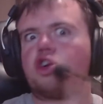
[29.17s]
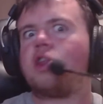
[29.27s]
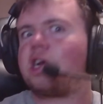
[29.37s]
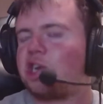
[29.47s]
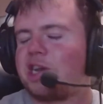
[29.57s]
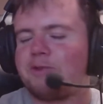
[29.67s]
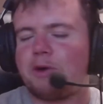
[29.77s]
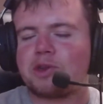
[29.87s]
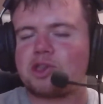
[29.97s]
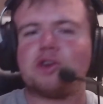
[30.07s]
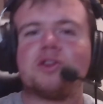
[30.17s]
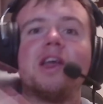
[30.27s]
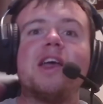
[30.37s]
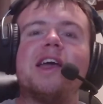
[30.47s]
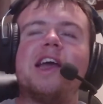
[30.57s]
actually. I forgot what it's called.
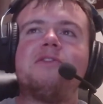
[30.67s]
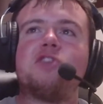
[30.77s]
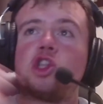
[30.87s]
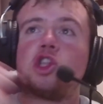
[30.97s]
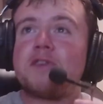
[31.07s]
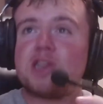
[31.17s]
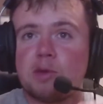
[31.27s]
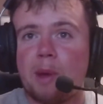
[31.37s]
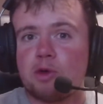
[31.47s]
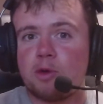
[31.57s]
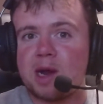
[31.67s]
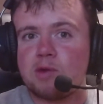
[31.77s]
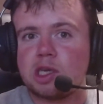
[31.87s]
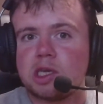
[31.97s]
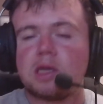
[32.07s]
Uh, there's a two v two map coming out,